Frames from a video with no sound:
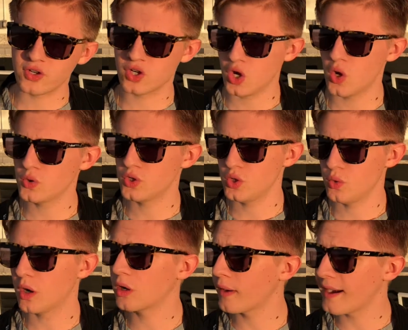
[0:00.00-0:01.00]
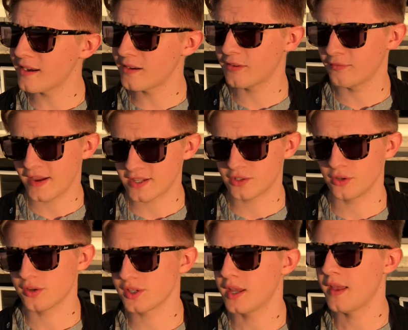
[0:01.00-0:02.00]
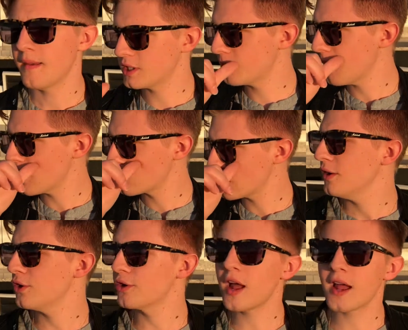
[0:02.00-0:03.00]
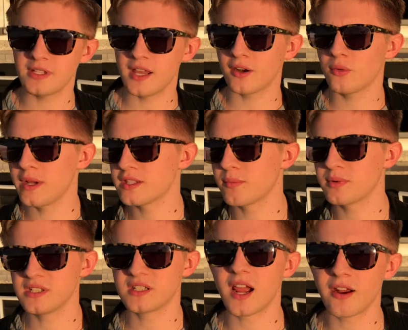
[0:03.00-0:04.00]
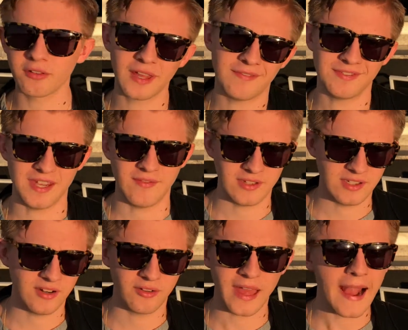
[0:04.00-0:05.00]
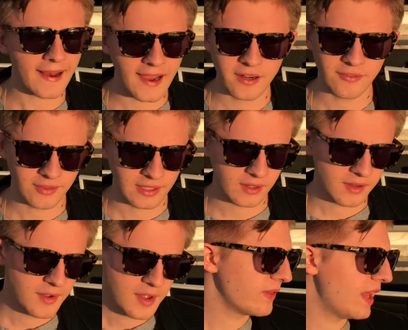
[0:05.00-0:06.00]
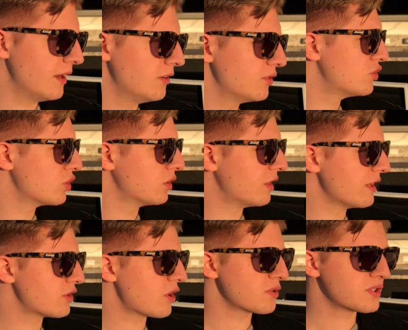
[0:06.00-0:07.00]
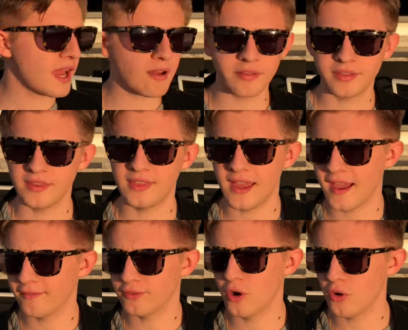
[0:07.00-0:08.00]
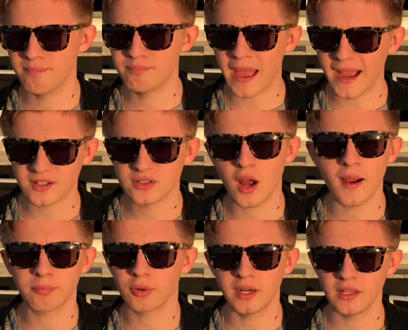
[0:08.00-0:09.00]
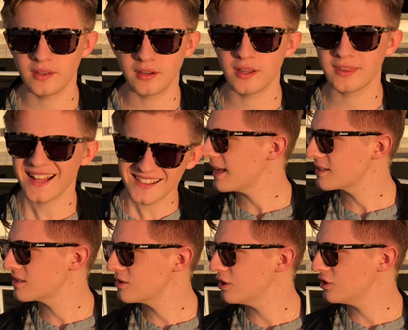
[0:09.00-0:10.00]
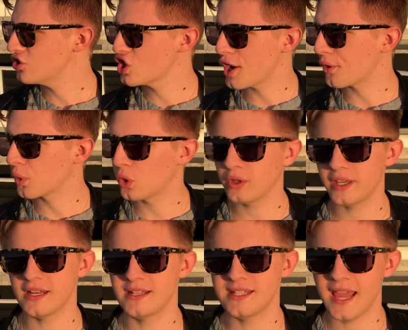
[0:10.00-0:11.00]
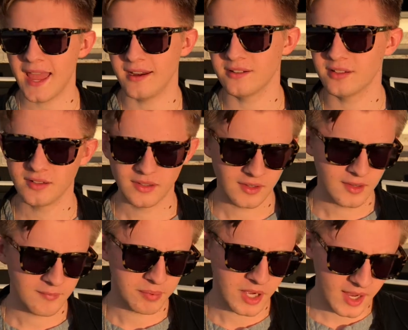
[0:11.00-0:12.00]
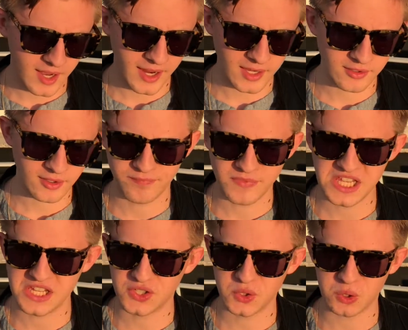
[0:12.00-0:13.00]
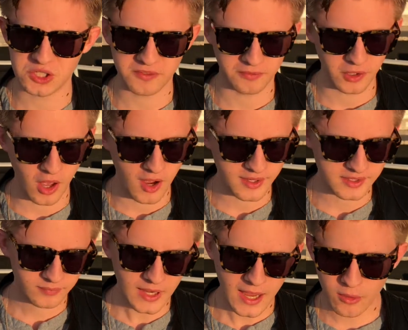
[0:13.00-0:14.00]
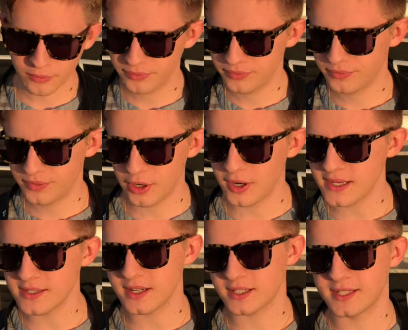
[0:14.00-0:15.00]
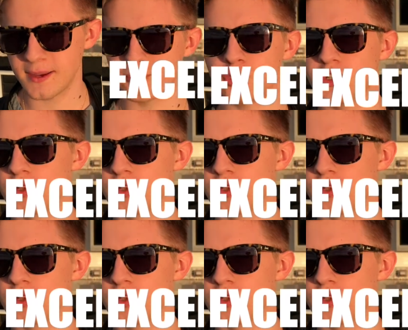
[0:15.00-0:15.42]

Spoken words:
to go to accredited investors to make sure you're not taking away someone's entire life savings, that kind of thing. And should things go south, that they have no backstop or anything like that. That's the general intent behind these sorts of laws. Now, there is an exception